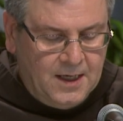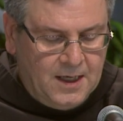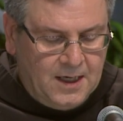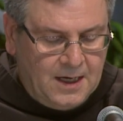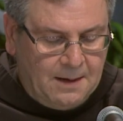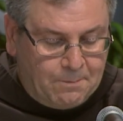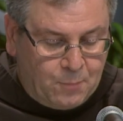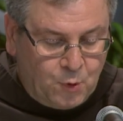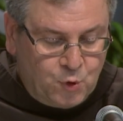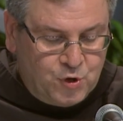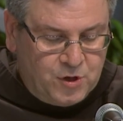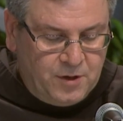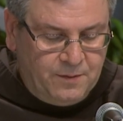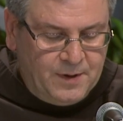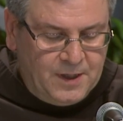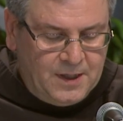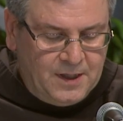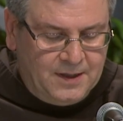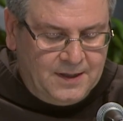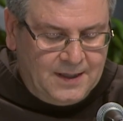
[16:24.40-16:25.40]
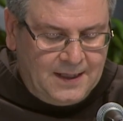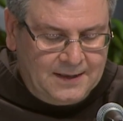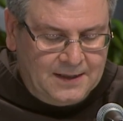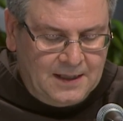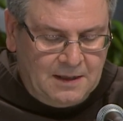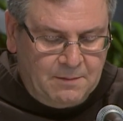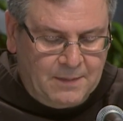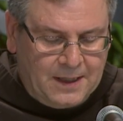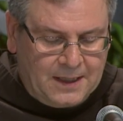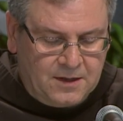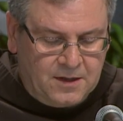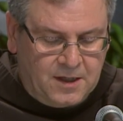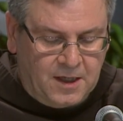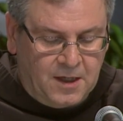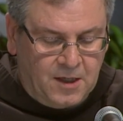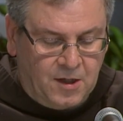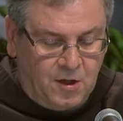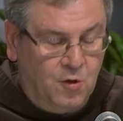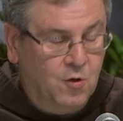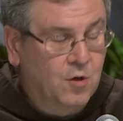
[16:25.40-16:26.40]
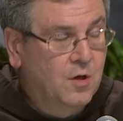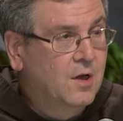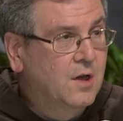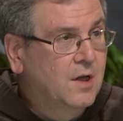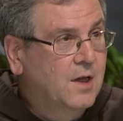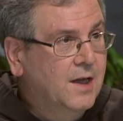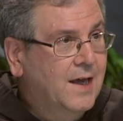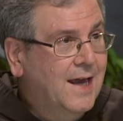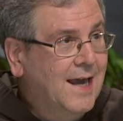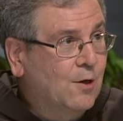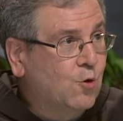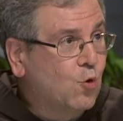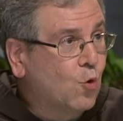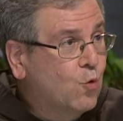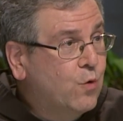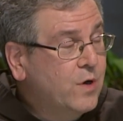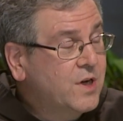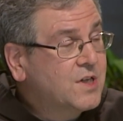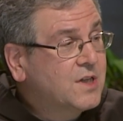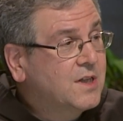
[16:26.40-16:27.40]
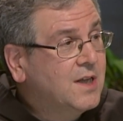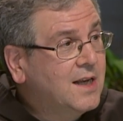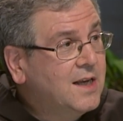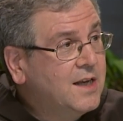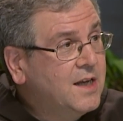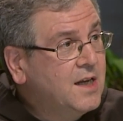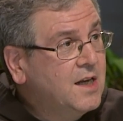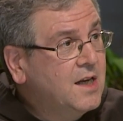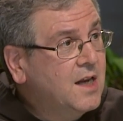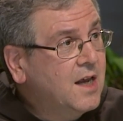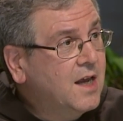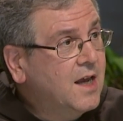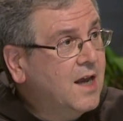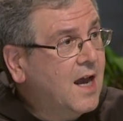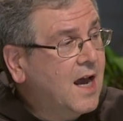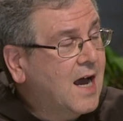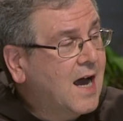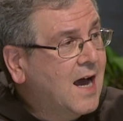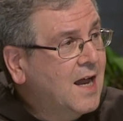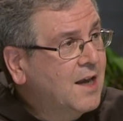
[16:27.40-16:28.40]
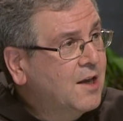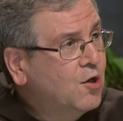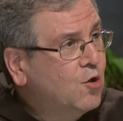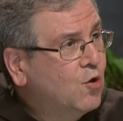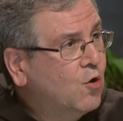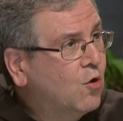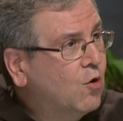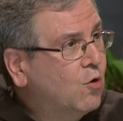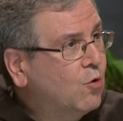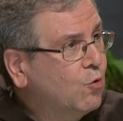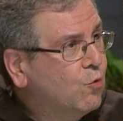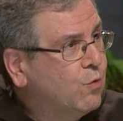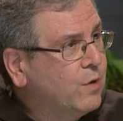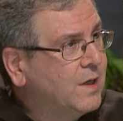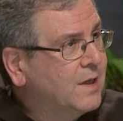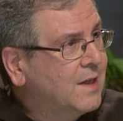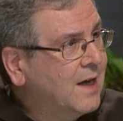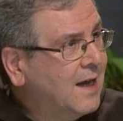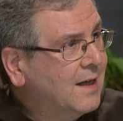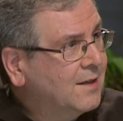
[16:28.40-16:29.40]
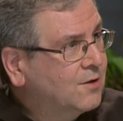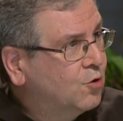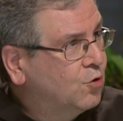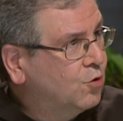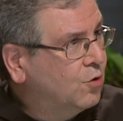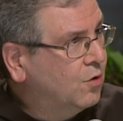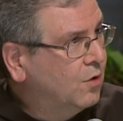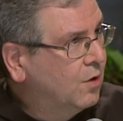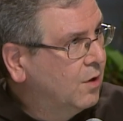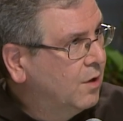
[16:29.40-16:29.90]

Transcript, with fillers: gave their life to Christ, uh, accepting a possible martyrdom.